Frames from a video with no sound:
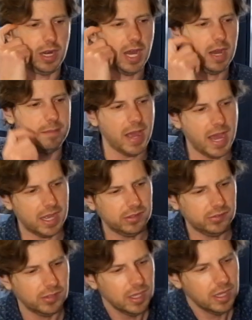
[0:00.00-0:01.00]

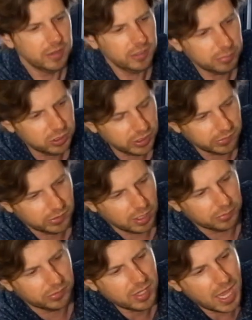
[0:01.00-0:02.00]
As these machines
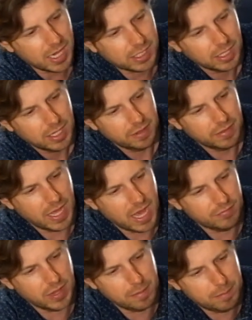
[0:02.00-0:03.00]
come stock, they
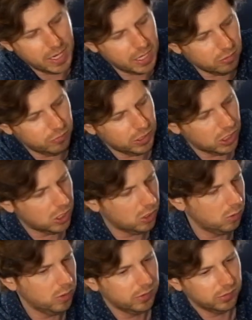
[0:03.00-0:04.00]
have a
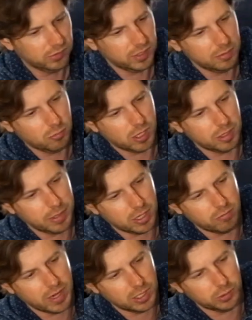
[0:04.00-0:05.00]
Panarello steam
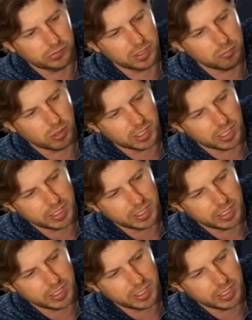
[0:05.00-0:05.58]
wand on